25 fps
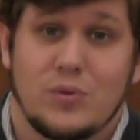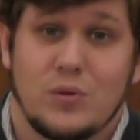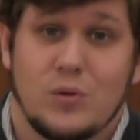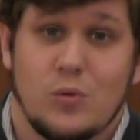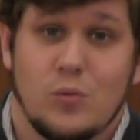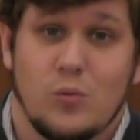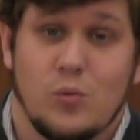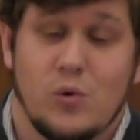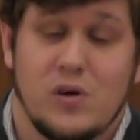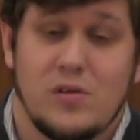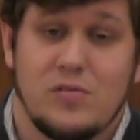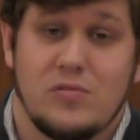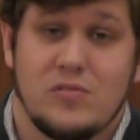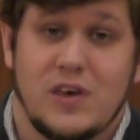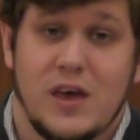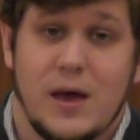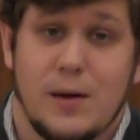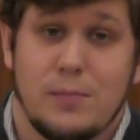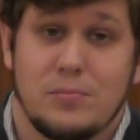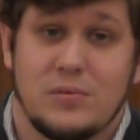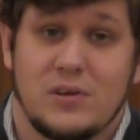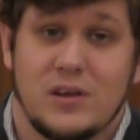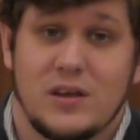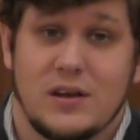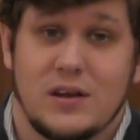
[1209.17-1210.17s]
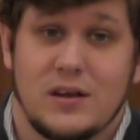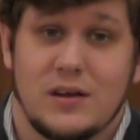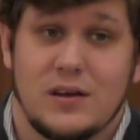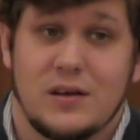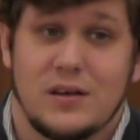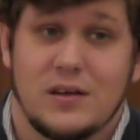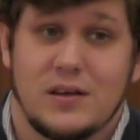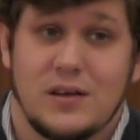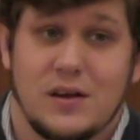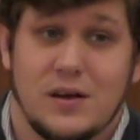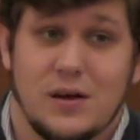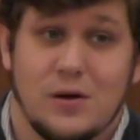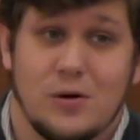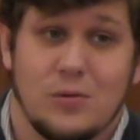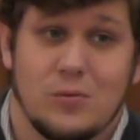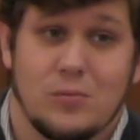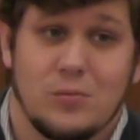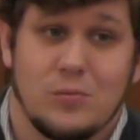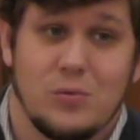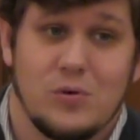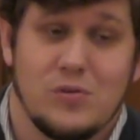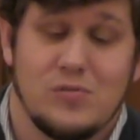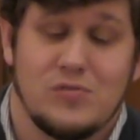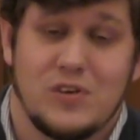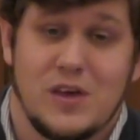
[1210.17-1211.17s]
we've kept it, you know,
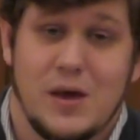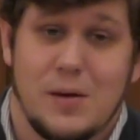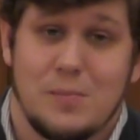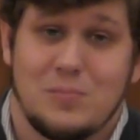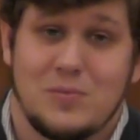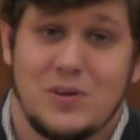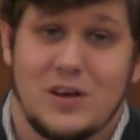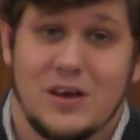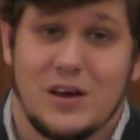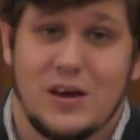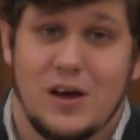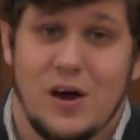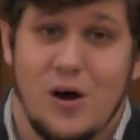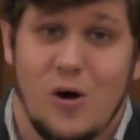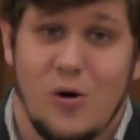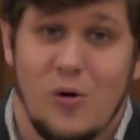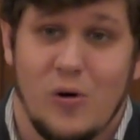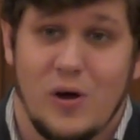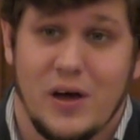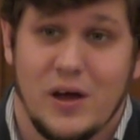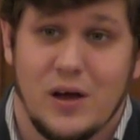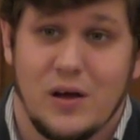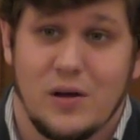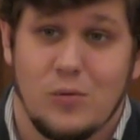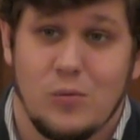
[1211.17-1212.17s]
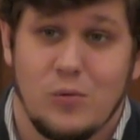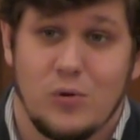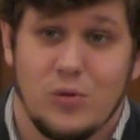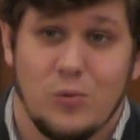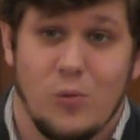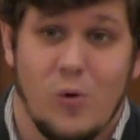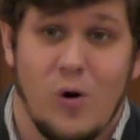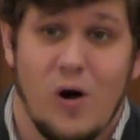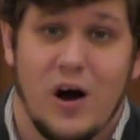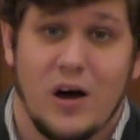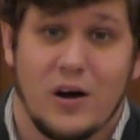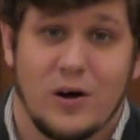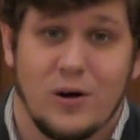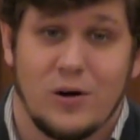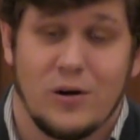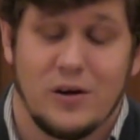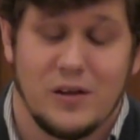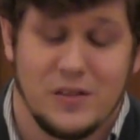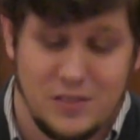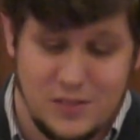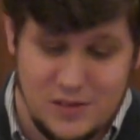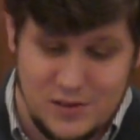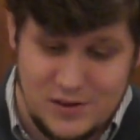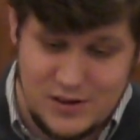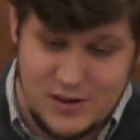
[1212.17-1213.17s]
we've kept it going with water
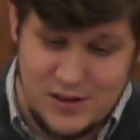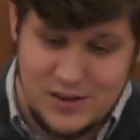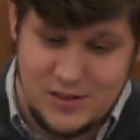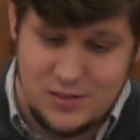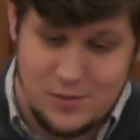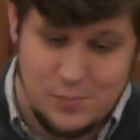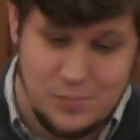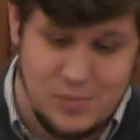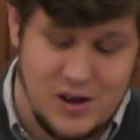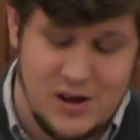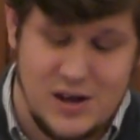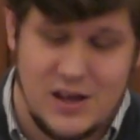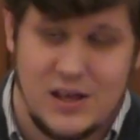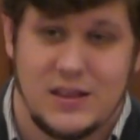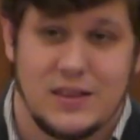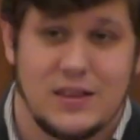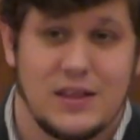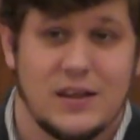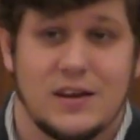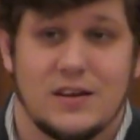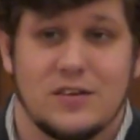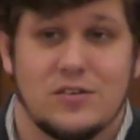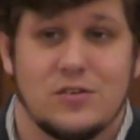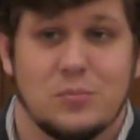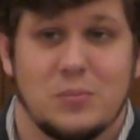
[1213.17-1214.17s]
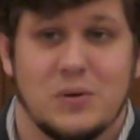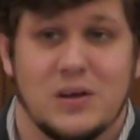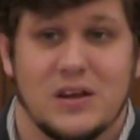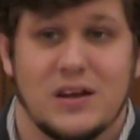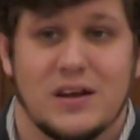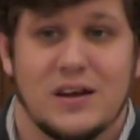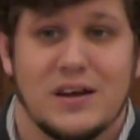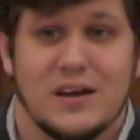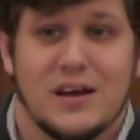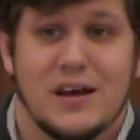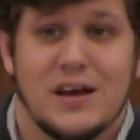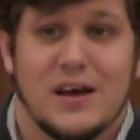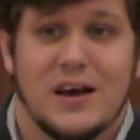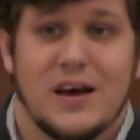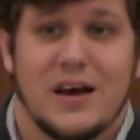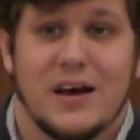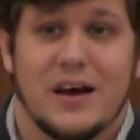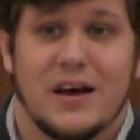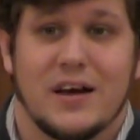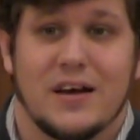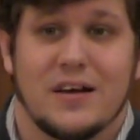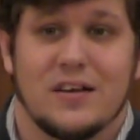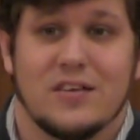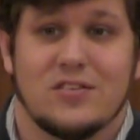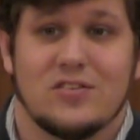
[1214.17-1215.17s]
in the bucket that it's been
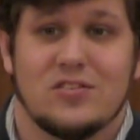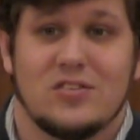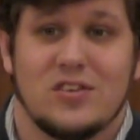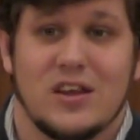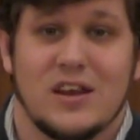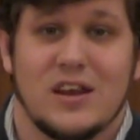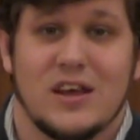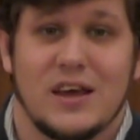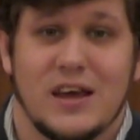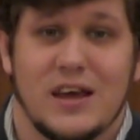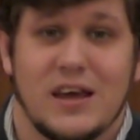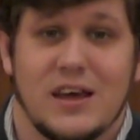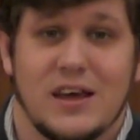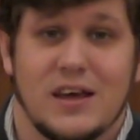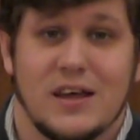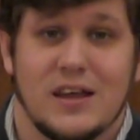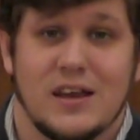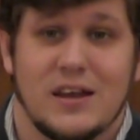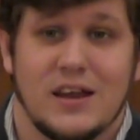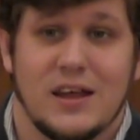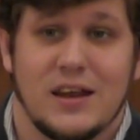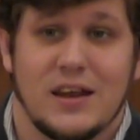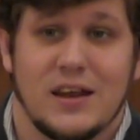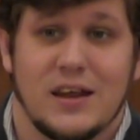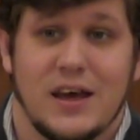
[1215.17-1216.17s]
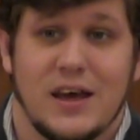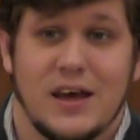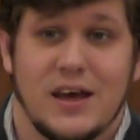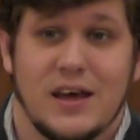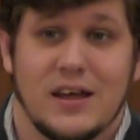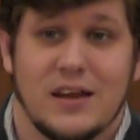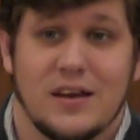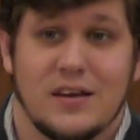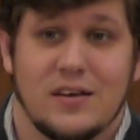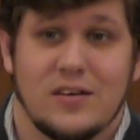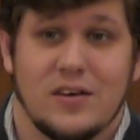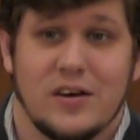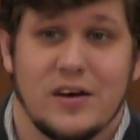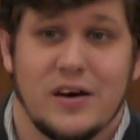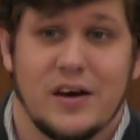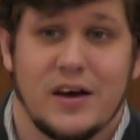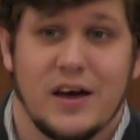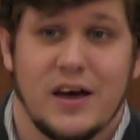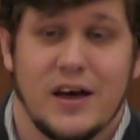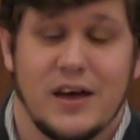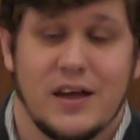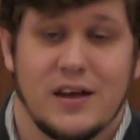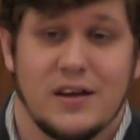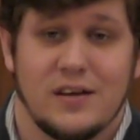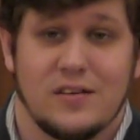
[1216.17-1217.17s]
sitting in,
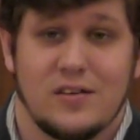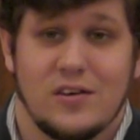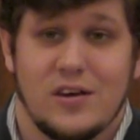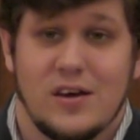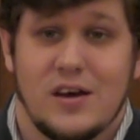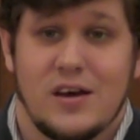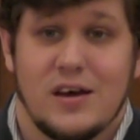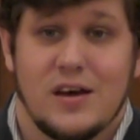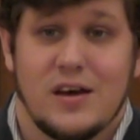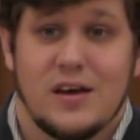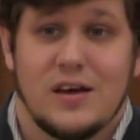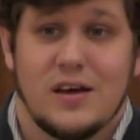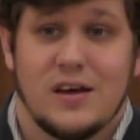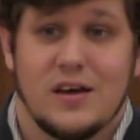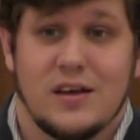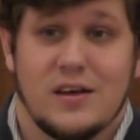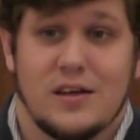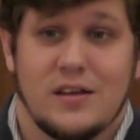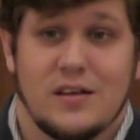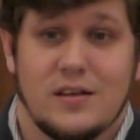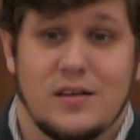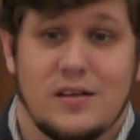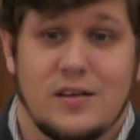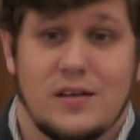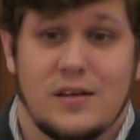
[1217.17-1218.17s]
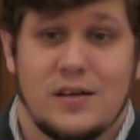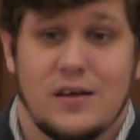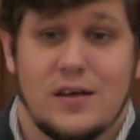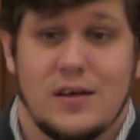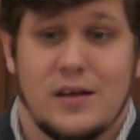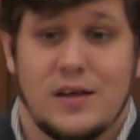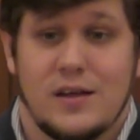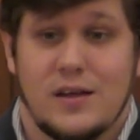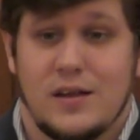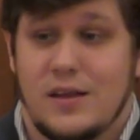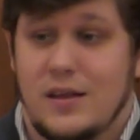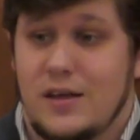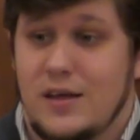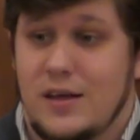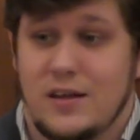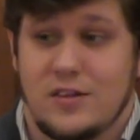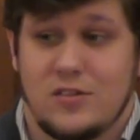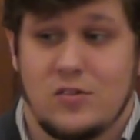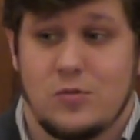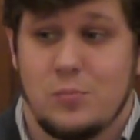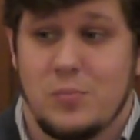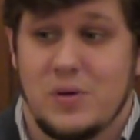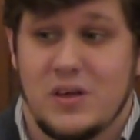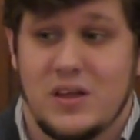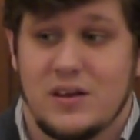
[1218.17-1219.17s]
and
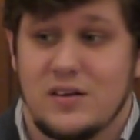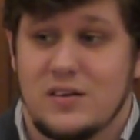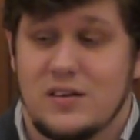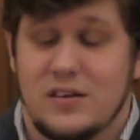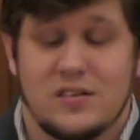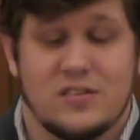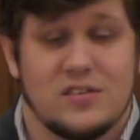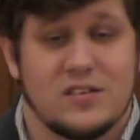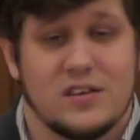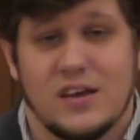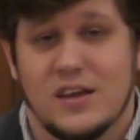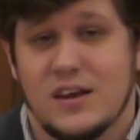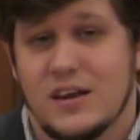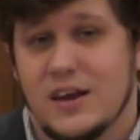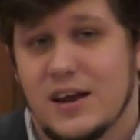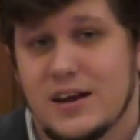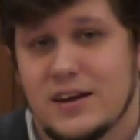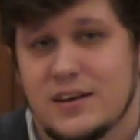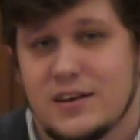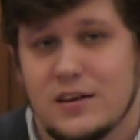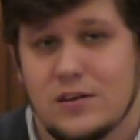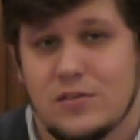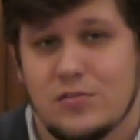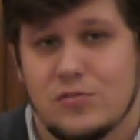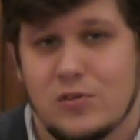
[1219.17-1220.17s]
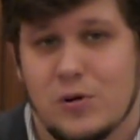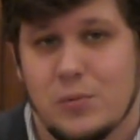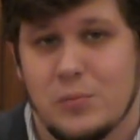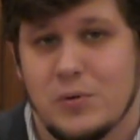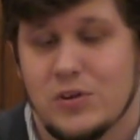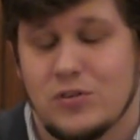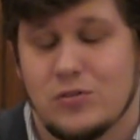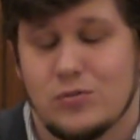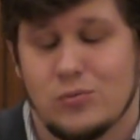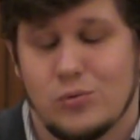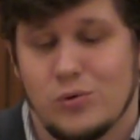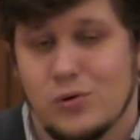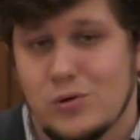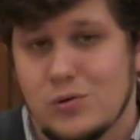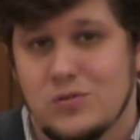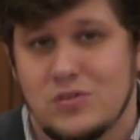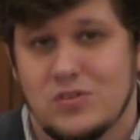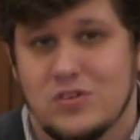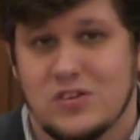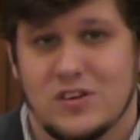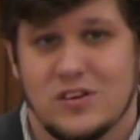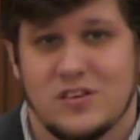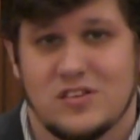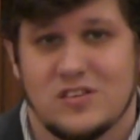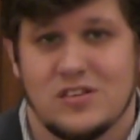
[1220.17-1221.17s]
it's been disconnected from its root
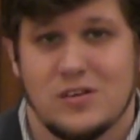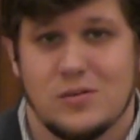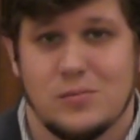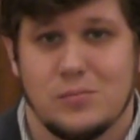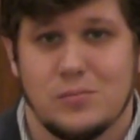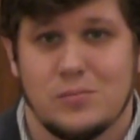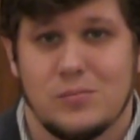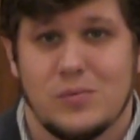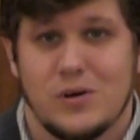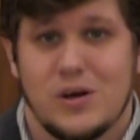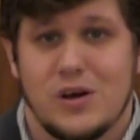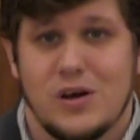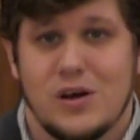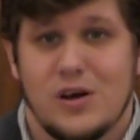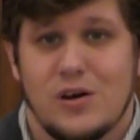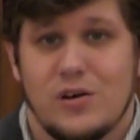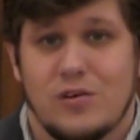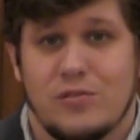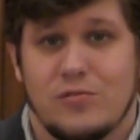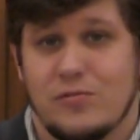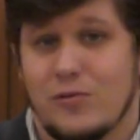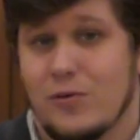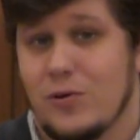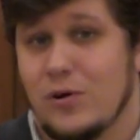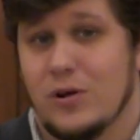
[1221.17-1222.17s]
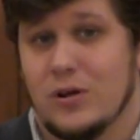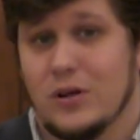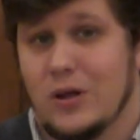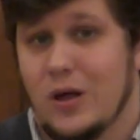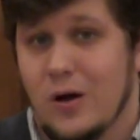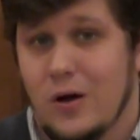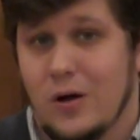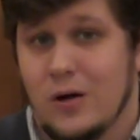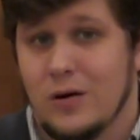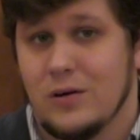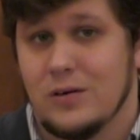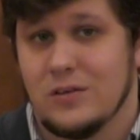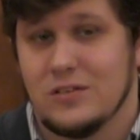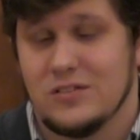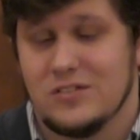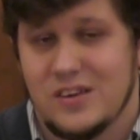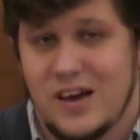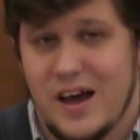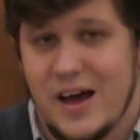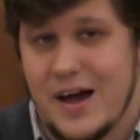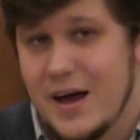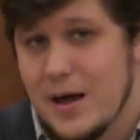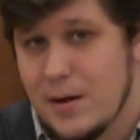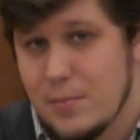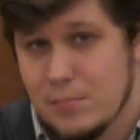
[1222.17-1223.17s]
system for a long
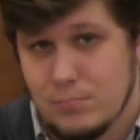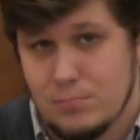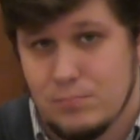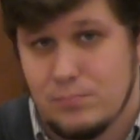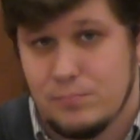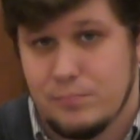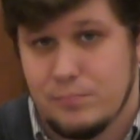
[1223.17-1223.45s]
time.